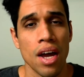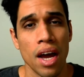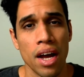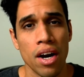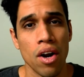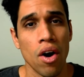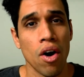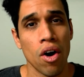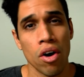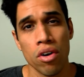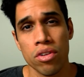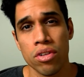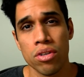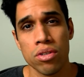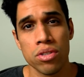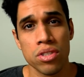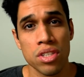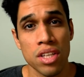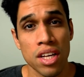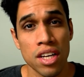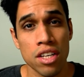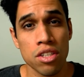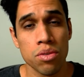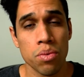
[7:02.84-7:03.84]
And all those
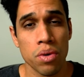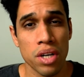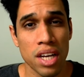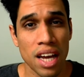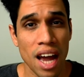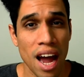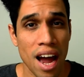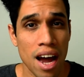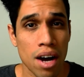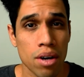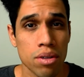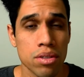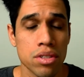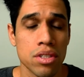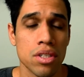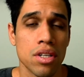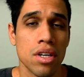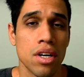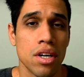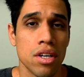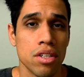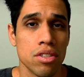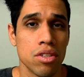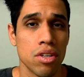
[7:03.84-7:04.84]
things would count
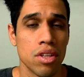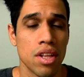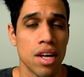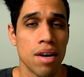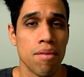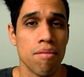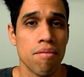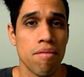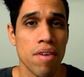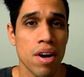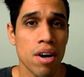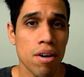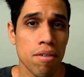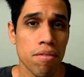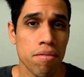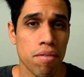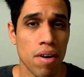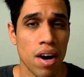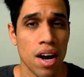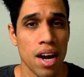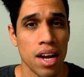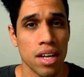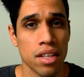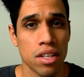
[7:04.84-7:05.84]
to them
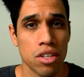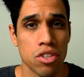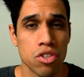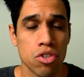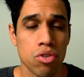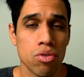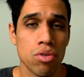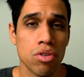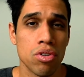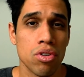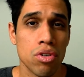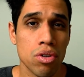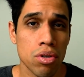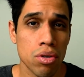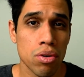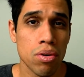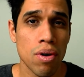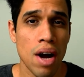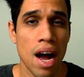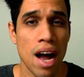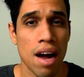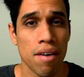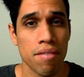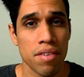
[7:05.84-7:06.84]
verifying that you
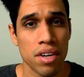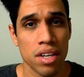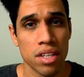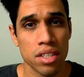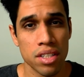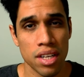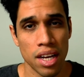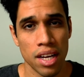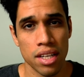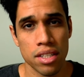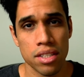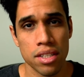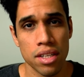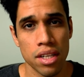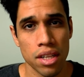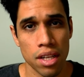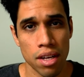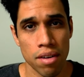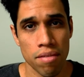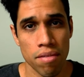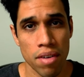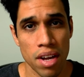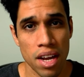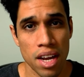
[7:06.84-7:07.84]
do have an intent to
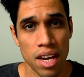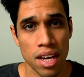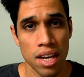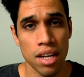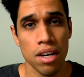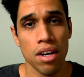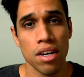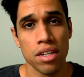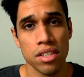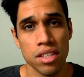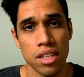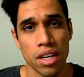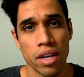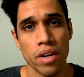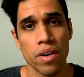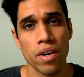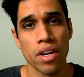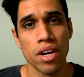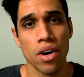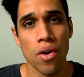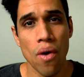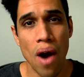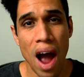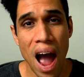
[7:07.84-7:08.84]
live in
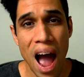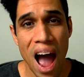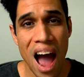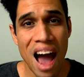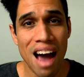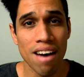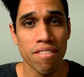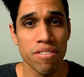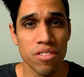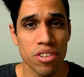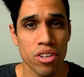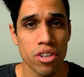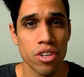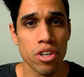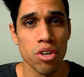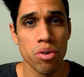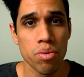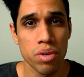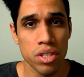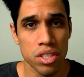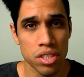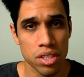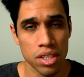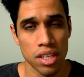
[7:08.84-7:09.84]
Ontario after
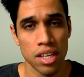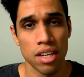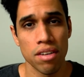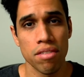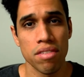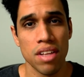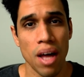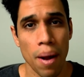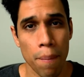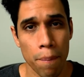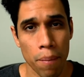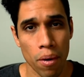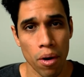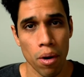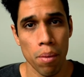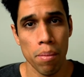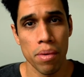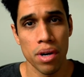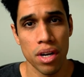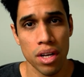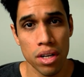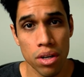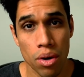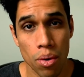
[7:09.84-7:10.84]
you receive that
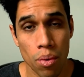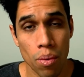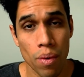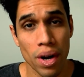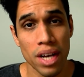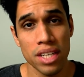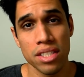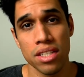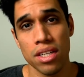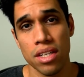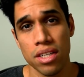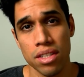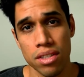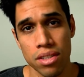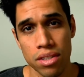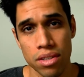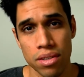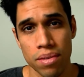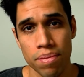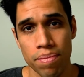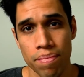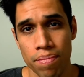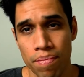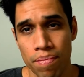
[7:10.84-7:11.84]
permanent residence.